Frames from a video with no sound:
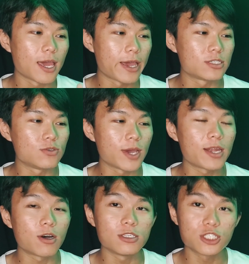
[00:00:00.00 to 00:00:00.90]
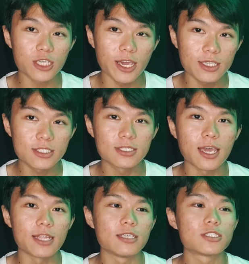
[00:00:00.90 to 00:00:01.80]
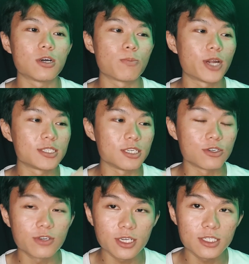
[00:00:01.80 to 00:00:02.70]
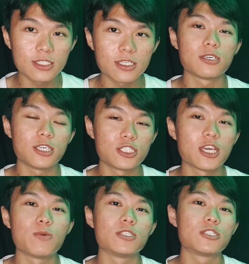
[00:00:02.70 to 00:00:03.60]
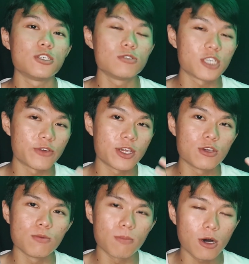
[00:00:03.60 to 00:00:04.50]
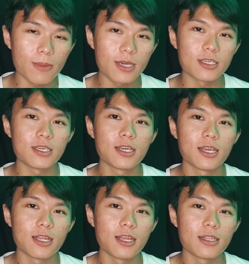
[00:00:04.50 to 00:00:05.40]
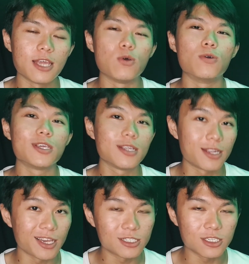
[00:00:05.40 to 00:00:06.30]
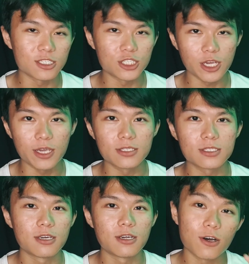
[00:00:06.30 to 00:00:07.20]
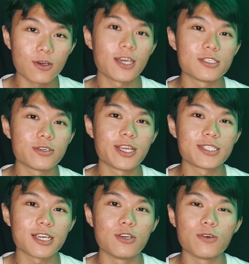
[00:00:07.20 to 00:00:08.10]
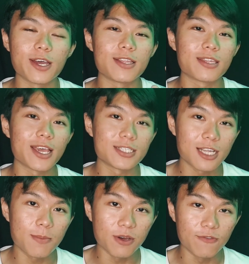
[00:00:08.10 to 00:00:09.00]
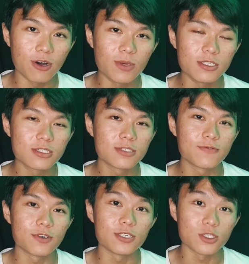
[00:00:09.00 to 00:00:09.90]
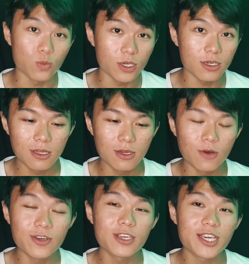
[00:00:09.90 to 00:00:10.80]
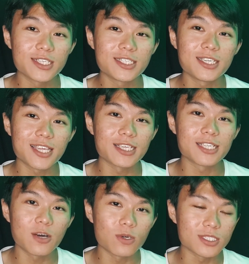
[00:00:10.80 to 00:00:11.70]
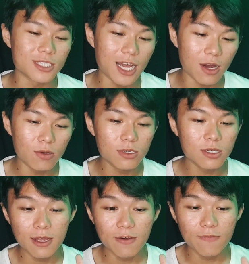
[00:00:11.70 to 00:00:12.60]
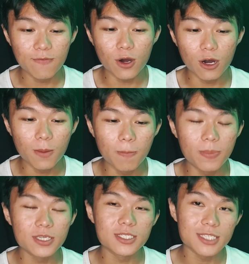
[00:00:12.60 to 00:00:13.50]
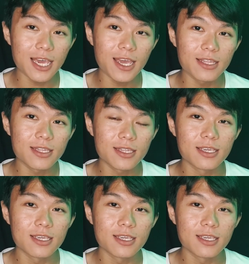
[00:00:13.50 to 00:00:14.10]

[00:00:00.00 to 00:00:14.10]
as you add on shares and the stock price increase, each share will still generate you more money than owning lesser shares. Okay, so let's take a look at Tesla performance for this week. Over here you can see Tesla was down 4%